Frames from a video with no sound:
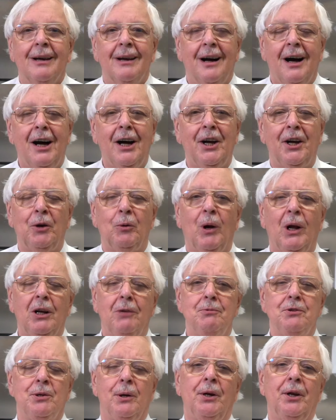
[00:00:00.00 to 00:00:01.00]
Hi,
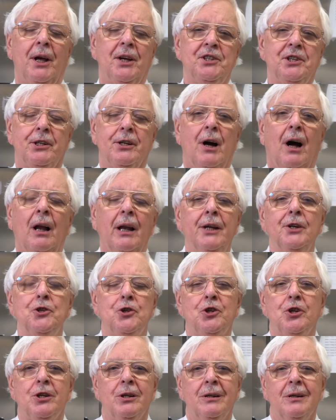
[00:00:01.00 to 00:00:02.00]
welcome to Odessa
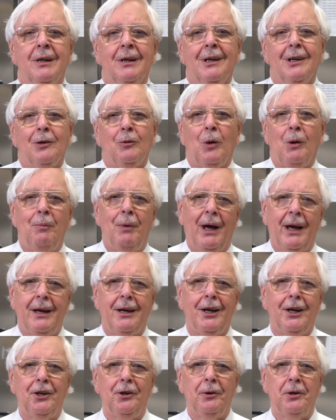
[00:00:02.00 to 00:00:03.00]
College. We're back
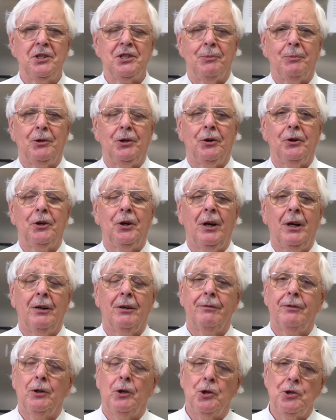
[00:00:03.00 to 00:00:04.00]
here doing some cooking, and
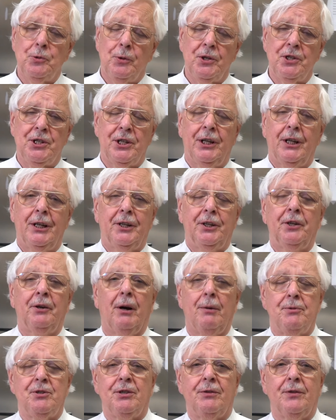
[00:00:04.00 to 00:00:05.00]
of course we're still in the
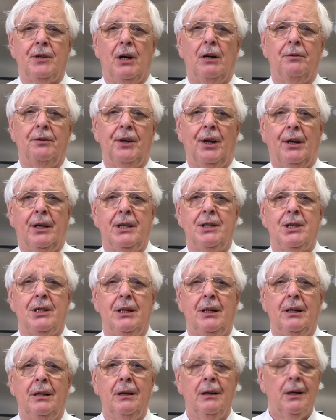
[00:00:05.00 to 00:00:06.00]
grips of
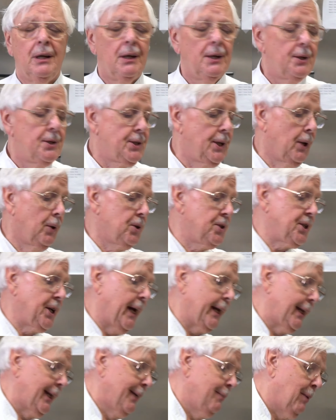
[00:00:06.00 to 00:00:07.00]
COVID-19, so
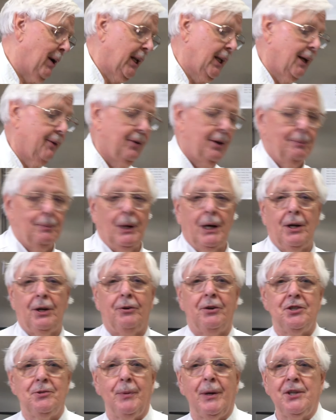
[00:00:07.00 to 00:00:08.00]
sadly my lovely
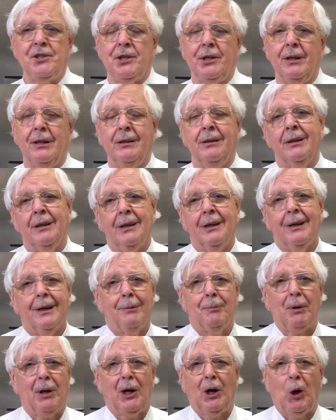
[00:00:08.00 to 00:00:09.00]
partner is missing,
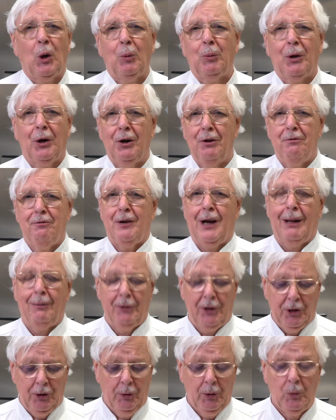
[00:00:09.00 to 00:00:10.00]
but I hope her and her
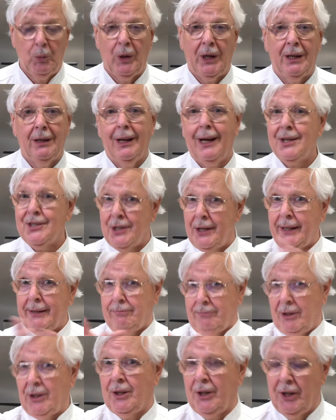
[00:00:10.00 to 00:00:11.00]
family are doing well, as I
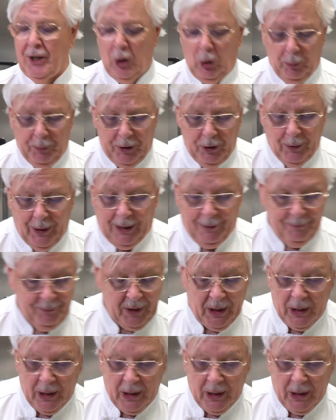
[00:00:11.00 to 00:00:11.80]
indeed hope you are.